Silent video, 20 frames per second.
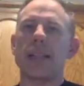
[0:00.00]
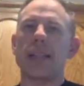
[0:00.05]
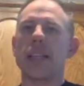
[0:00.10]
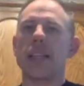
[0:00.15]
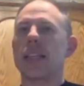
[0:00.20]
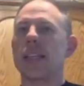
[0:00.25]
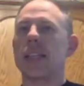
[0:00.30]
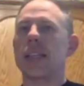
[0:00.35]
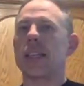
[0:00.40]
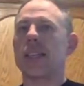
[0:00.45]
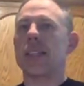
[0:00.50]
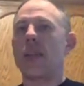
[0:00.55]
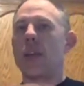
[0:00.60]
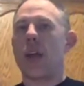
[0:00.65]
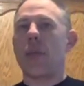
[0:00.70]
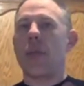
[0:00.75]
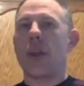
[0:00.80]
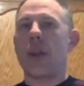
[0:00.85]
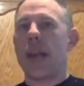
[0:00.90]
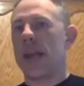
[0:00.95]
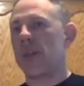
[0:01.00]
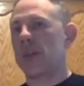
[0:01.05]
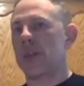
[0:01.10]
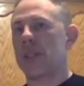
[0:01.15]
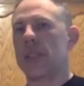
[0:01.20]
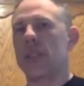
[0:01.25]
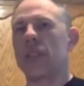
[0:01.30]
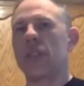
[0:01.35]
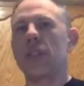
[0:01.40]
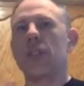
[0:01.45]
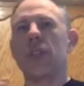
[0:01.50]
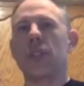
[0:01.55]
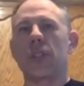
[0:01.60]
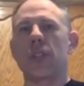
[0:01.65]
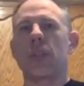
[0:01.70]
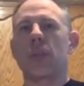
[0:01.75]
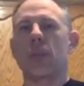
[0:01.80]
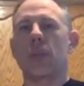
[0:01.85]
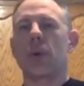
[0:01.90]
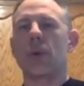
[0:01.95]
is nothing extra. It's just
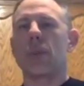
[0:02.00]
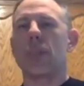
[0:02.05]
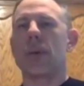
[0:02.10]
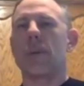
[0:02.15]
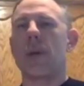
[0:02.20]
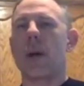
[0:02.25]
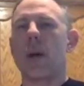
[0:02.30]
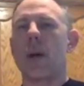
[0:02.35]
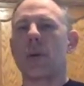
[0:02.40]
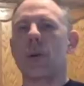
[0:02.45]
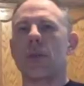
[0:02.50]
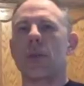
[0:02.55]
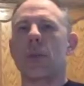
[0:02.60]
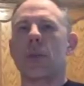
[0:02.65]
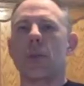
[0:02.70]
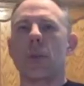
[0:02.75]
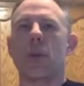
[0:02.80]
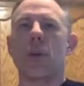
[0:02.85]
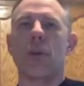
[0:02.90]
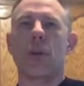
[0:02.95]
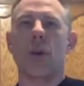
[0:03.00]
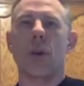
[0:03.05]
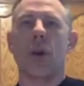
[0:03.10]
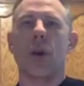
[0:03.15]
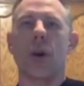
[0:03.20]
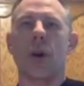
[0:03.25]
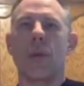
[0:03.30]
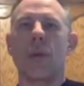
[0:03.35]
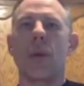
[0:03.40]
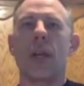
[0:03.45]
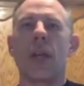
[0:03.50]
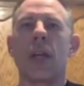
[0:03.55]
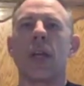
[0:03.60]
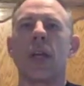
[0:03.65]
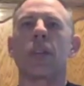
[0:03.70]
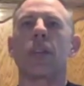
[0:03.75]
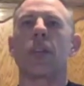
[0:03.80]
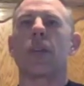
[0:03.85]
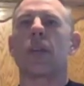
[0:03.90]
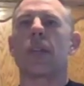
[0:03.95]
the protein power, super low carb,
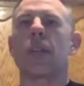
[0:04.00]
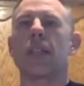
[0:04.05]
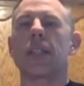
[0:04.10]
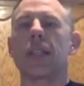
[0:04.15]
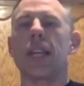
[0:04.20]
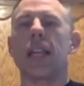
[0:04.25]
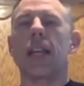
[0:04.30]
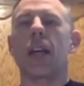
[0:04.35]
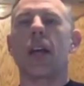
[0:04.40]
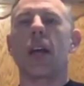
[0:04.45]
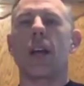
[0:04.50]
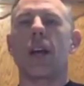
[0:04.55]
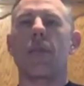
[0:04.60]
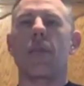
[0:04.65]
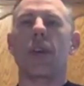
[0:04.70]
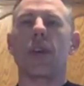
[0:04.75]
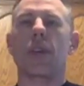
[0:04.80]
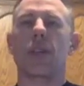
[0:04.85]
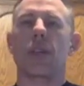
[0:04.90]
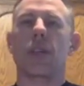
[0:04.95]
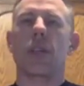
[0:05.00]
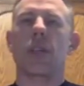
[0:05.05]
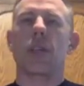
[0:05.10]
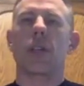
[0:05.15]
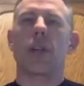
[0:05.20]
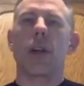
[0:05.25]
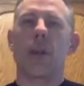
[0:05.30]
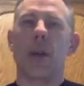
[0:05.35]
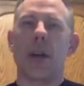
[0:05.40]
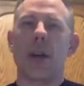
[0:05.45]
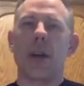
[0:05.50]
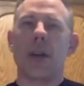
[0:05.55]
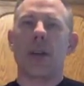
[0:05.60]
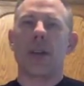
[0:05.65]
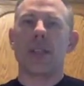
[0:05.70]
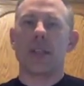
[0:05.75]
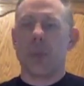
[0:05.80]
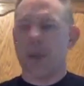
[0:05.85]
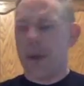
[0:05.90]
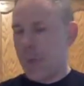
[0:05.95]
so it doesn't get a lot of extra carbohydrates
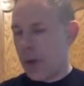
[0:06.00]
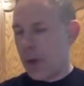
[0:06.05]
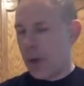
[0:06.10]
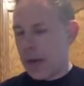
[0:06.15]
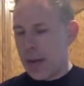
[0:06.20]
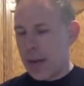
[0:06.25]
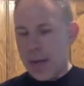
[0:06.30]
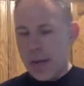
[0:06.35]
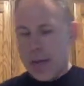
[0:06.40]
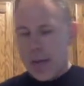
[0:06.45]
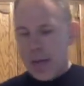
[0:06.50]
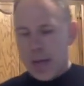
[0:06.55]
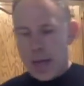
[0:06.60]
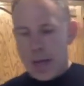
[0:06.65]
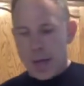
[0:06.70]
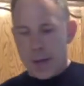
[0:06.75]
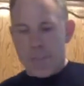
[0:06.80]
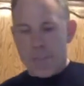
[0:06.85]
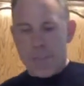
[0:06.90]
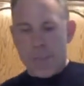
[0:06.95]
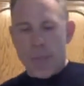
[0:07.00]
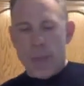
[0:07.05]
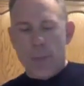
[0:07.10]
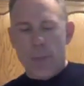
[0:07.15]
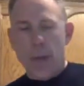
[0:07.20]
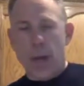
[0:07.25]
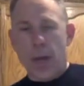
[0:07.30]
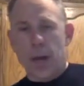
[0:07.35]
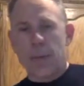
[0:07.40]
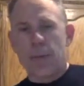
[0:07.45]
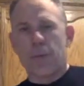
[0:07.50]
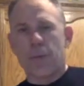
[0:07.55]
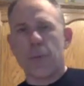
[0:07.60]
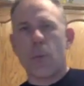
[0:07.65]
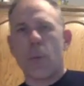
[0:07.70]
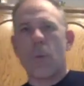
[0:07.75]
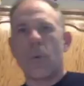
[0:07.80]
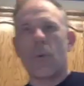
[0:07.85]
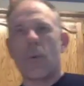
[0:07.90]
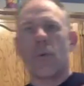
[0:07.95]
in my body. But
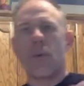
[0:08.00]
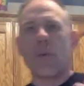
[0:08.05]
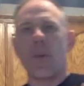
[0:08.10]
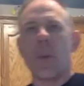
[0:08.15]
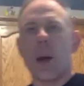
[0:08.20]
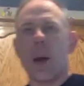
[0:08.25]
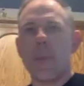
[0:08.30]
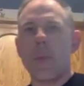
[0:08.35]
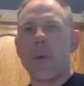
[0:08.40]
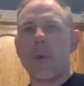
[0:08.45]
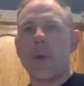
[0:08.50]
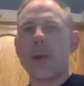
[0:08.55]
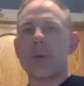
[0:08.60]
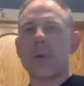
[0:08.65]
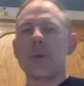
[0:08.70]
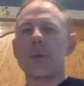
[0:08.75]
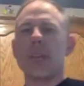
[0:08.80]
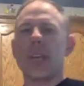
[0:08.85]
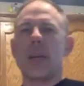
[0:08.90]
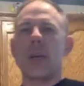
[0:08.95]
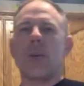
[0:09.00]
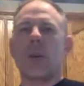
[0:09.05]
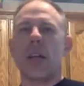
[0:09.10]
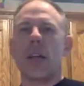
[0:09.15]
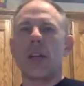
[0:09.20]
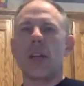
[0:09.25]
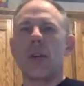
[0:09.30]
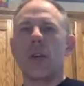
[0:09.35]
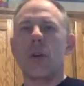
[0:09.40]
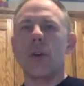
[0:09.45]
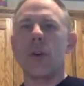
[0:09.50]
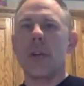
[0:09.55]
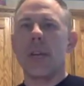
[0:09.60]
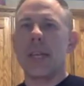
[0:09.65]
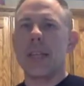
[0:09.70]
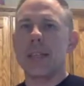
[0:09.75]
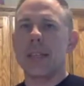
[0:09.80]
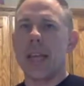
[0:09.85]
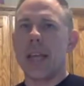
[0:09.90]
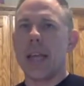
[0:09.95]
for my morning routine, what I do
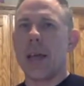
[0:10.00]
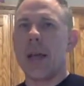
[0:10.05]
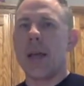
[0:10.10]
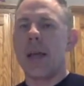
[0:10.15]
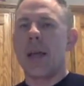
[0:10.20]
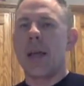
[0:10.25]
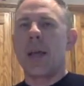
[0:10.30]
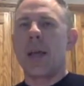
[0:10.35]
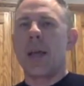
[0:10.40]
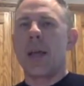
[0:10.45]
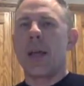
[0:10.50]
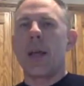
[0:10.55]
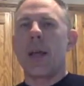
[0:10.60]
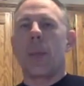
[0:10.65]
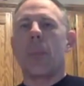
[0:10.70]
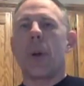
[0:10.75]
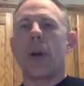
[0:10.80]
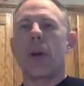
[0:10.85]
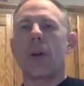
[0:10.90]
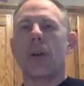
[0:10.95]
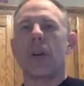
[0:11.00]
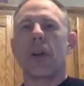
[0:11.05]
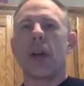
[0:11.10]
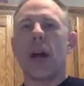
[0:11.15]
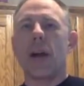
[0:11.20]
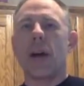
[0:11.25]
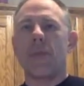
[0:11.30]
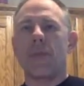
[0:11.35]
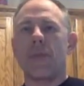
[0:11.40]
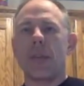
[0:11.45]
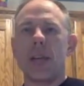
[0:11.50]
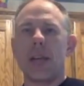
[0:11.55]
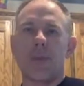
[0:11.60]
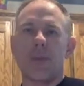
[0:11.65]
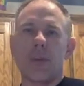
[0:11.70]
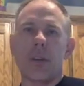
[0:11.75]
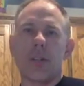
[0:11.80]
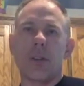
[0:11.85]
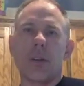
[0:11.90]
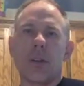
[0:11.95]
is a buttered coffee,
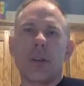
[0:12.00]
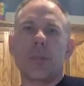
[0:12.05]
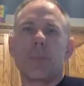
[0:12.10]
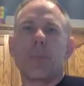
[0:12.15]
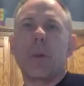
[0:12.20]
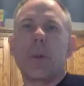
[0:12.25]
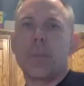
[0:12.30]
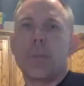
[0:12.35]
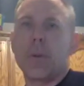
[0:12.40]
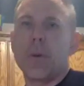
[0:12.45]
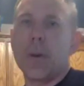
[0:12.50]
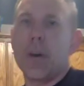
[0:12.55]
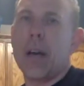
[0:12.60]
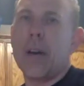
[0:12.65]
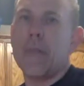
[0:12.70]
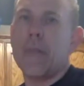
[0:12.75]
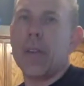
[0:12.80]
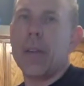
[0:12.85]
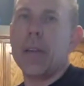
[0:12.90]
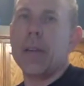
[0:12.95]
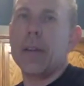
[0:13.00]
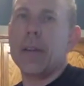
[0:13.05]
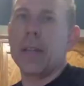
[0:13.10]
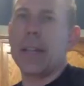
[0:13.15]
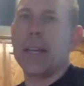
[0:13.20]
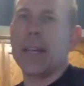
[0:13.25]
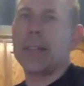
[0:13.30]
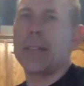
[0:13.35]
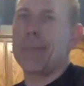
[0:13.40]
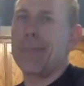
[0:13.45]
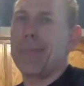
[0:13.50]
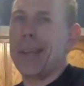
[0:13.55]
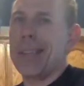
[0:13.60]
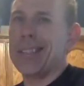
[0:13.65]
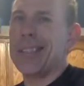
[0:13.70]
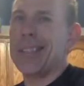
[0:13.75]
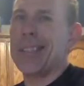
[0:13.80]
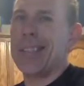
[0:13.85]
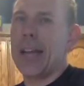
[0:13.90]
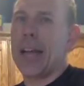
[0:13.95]
otherwise known as bulletproof coffee. That's
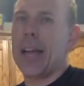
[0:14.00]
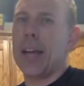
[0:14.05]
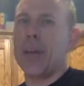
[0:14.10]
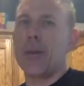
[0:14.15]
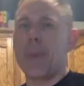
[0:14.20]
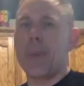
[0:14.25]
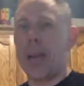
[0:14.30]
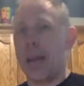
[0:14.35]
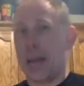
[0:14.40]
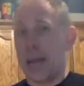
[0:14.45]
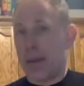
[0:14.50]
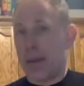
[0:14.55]
basically the guy who made it